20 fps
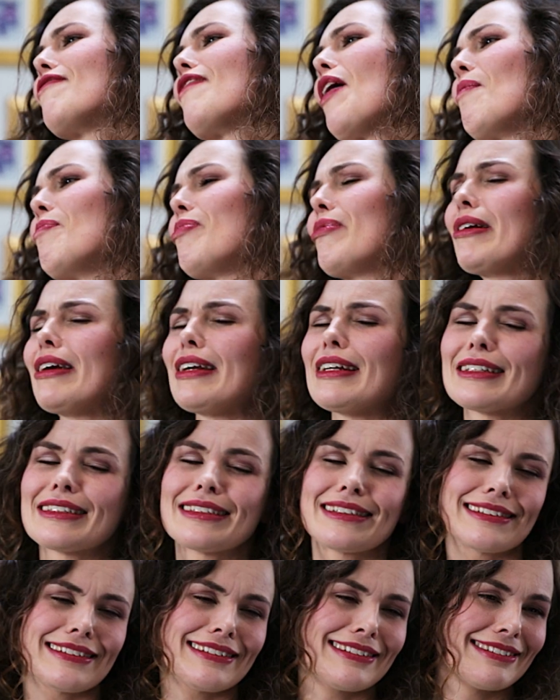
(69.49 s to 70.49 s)

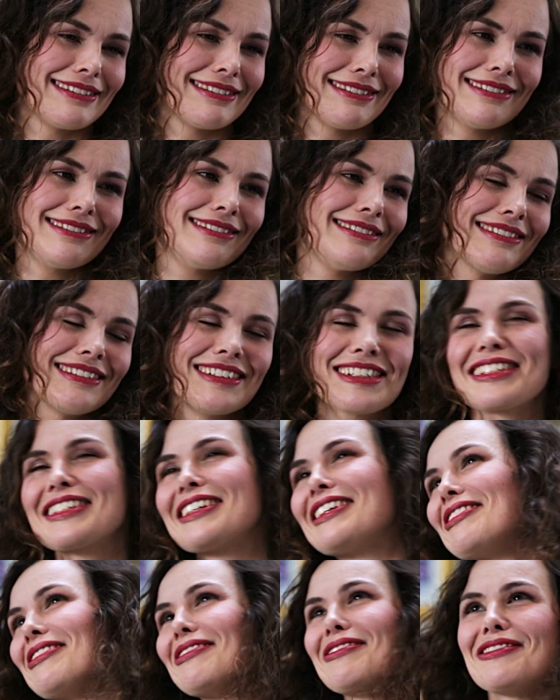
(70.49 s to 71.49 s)
fabrics, and
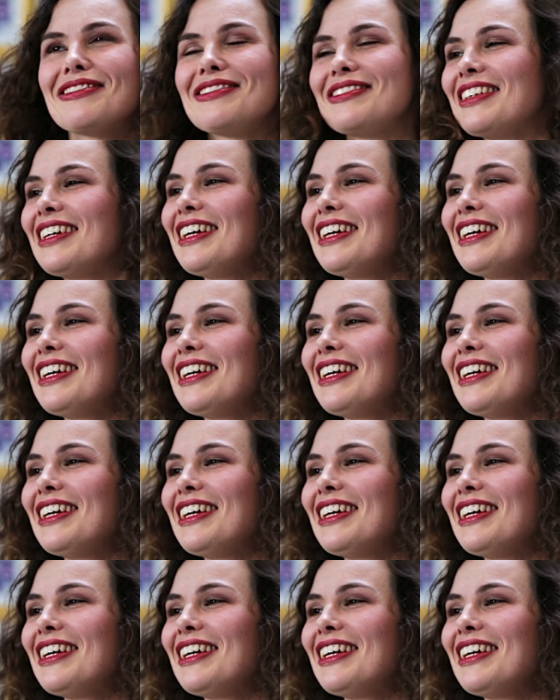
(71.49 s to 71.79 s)
just kind of